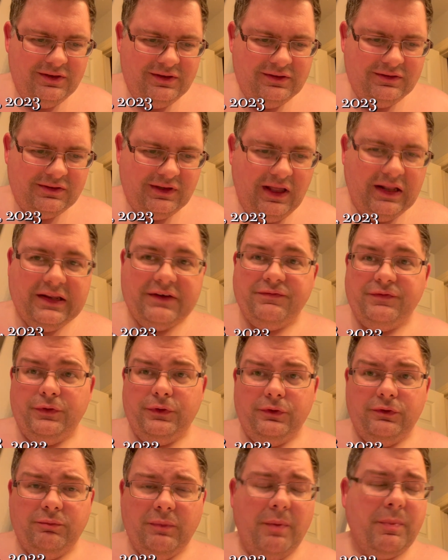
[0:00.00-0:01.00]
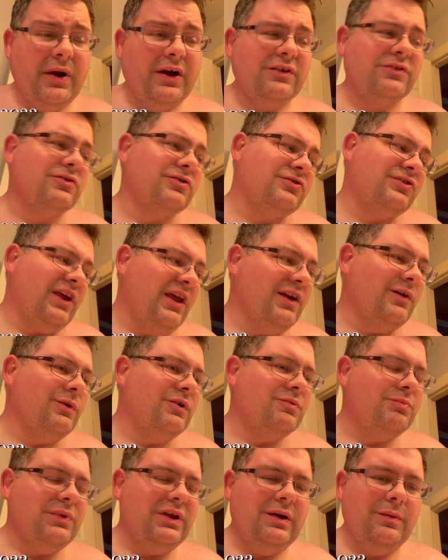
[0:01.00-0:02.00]
solid foods. My parents are staying
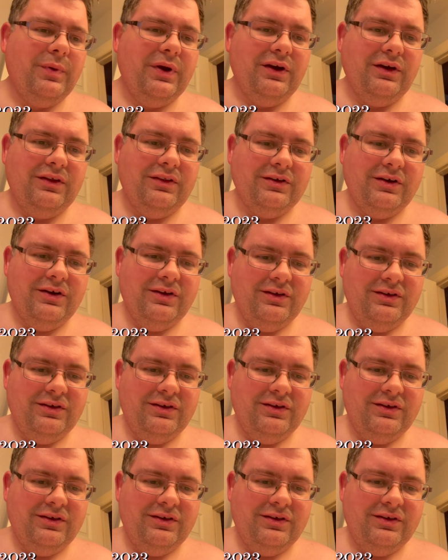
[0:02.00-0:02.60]
with me. Apparently they're